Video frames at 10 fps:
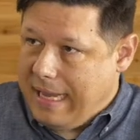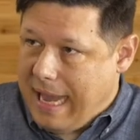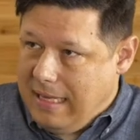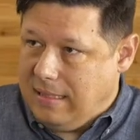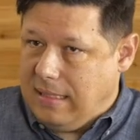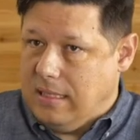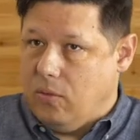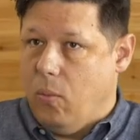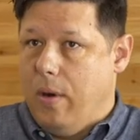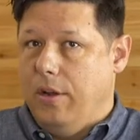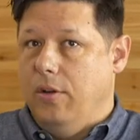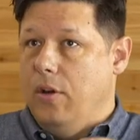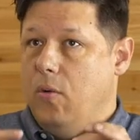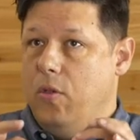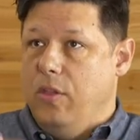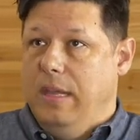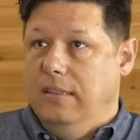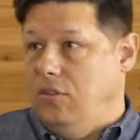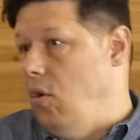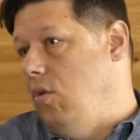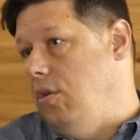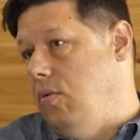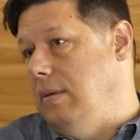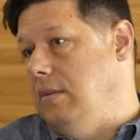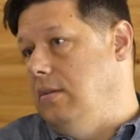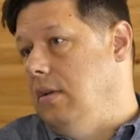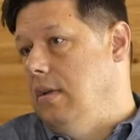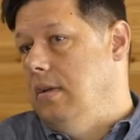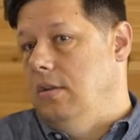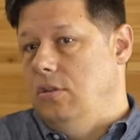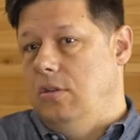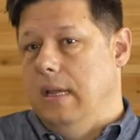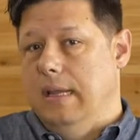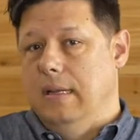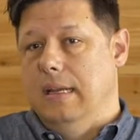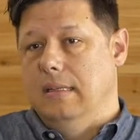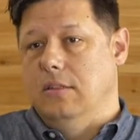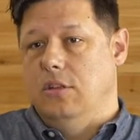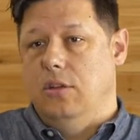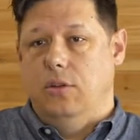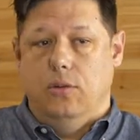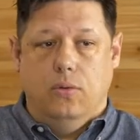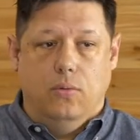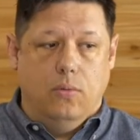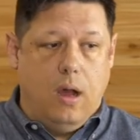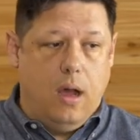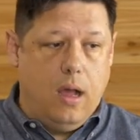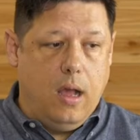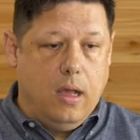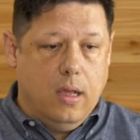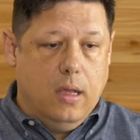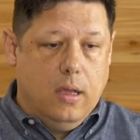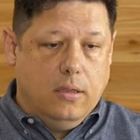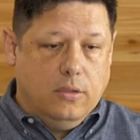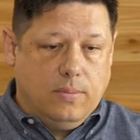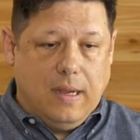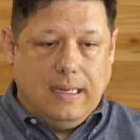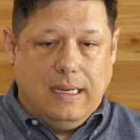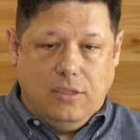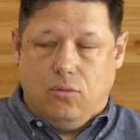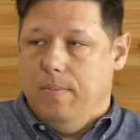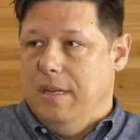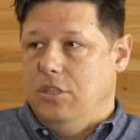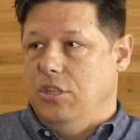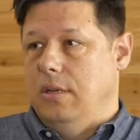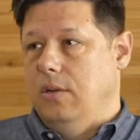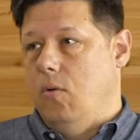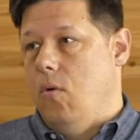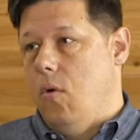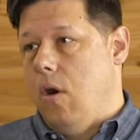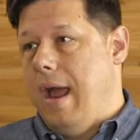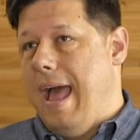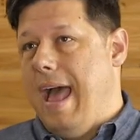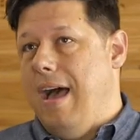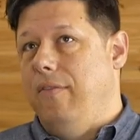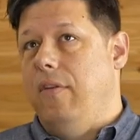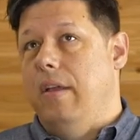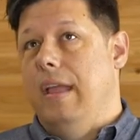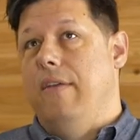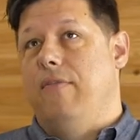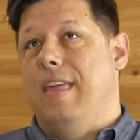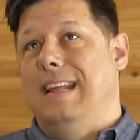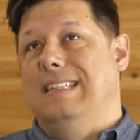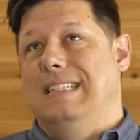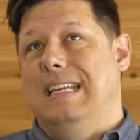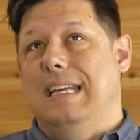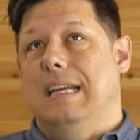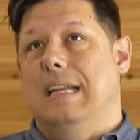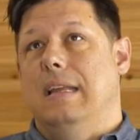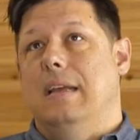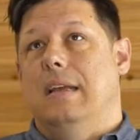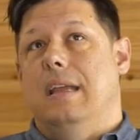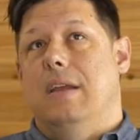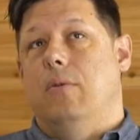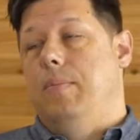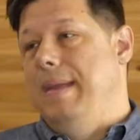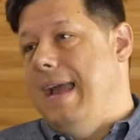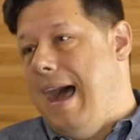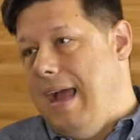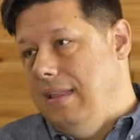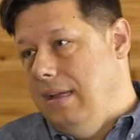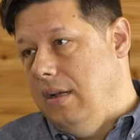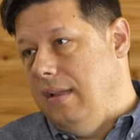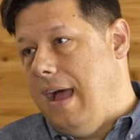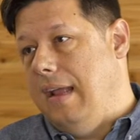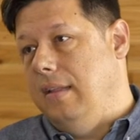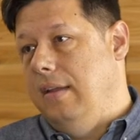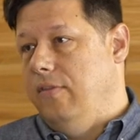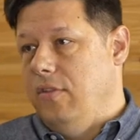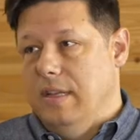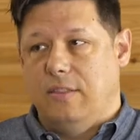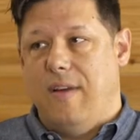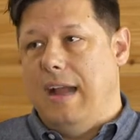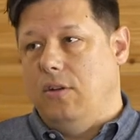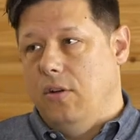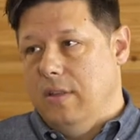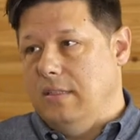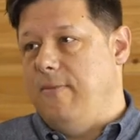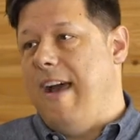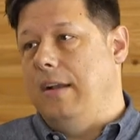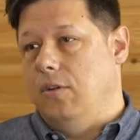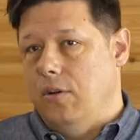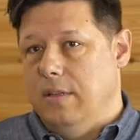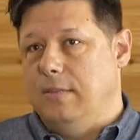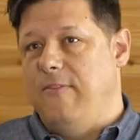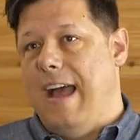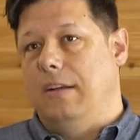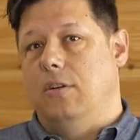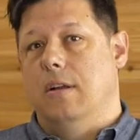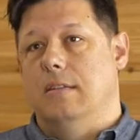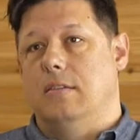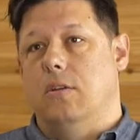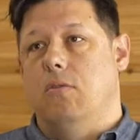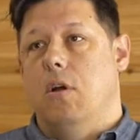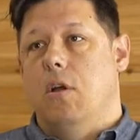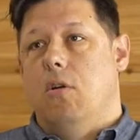cases where you go, these don't go in, in into uh, spontaneous remission or have if they did, it would be highly unlikely for this factor or this factor or this factor. And so